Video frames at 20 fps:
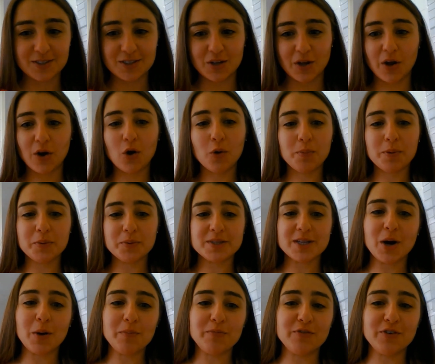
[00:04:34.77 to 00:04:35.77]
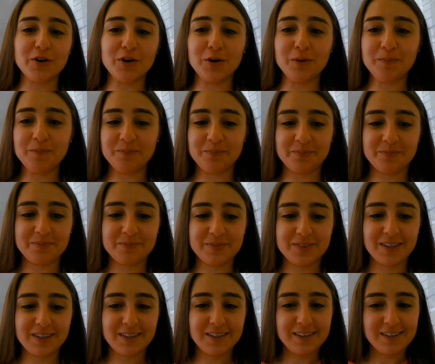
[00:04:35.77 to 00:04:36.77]
So I hope it was helpful.
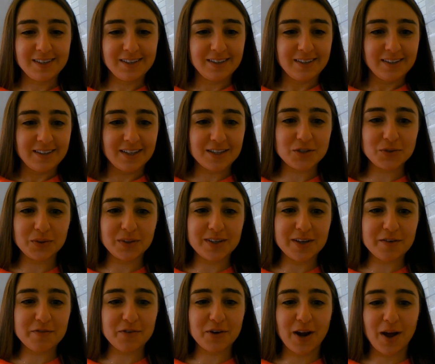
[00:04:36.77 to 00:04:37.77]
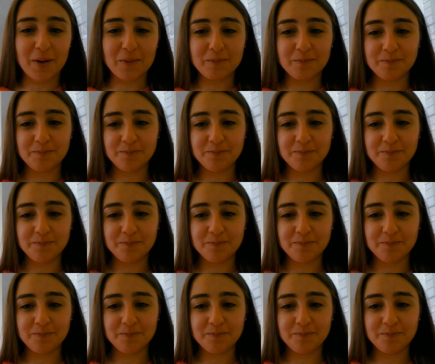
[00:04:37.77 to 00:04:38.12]
That's really it for now.